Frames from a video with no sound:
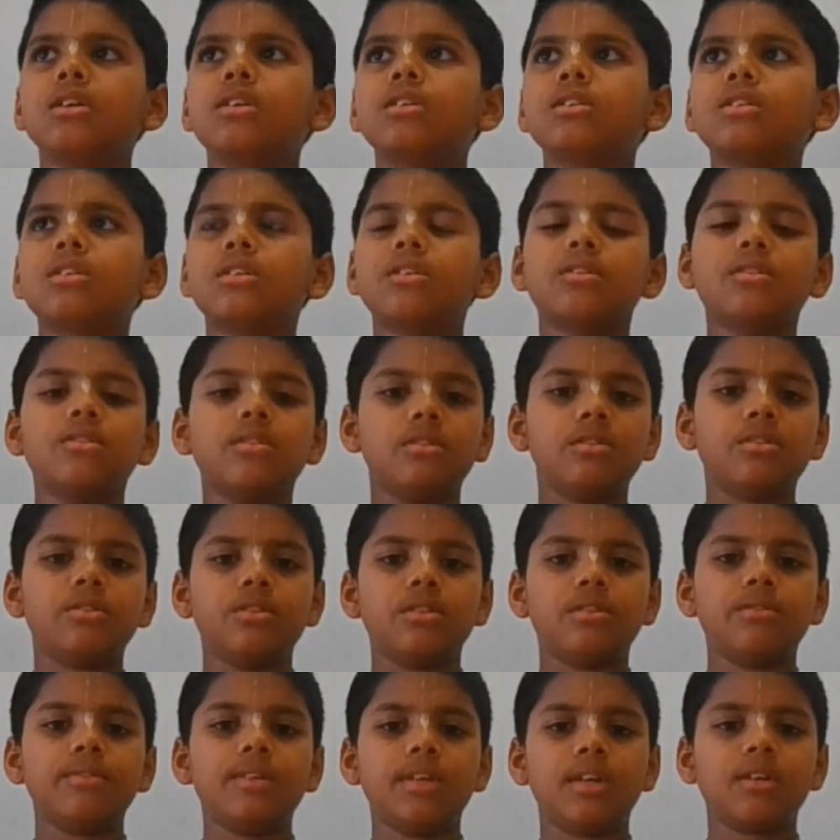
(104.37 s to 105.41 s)
so
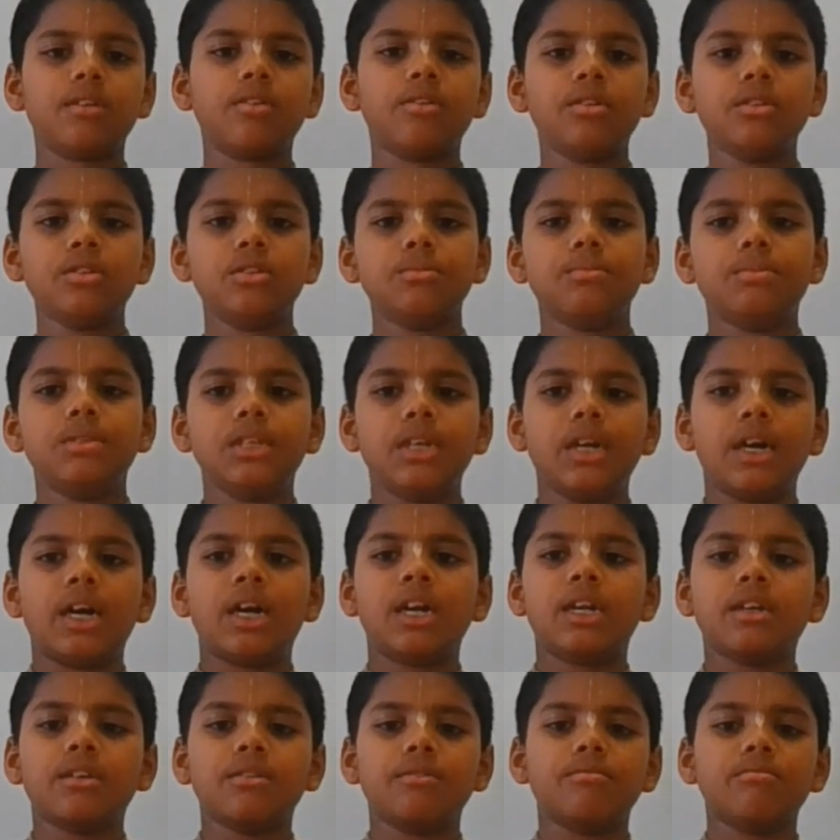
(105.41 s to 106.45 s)
today we are going to be
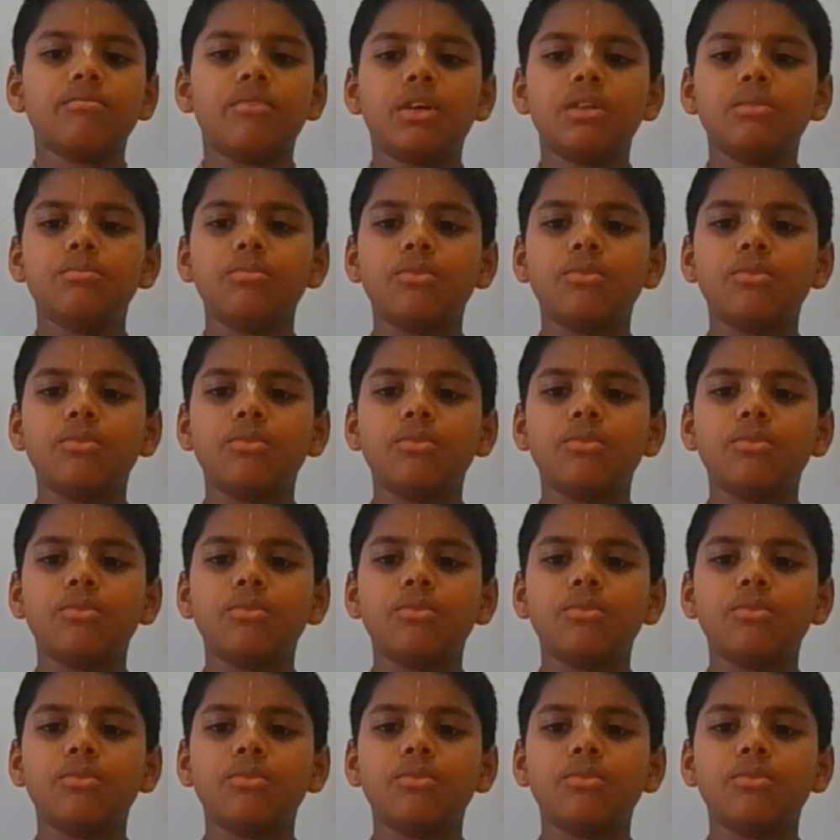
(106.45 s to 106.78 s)
adding